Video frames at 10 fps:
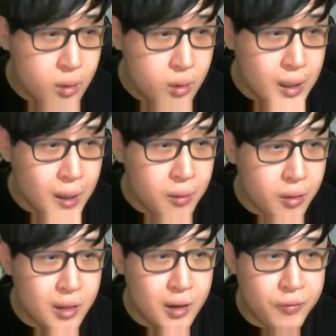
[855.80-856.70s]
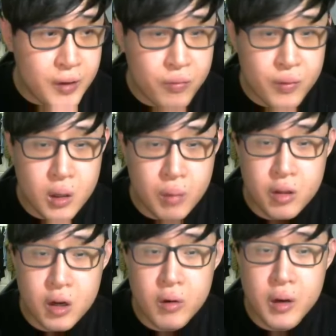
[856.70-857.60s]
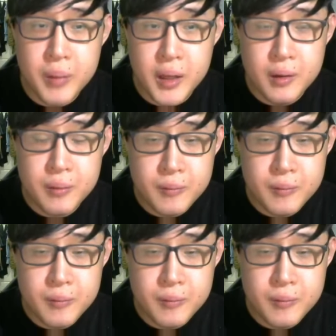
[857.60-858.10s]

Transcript: Lar is the 5th top scoring mid,